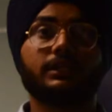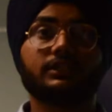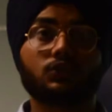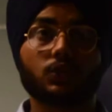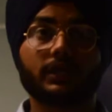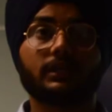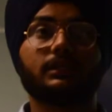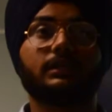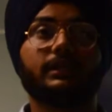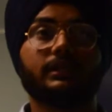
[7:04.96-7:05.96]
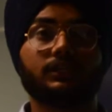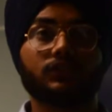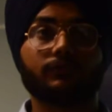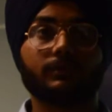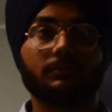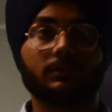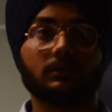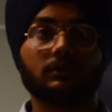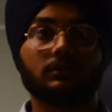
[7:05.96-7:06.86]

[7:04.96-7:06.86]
destroying the dignity of people.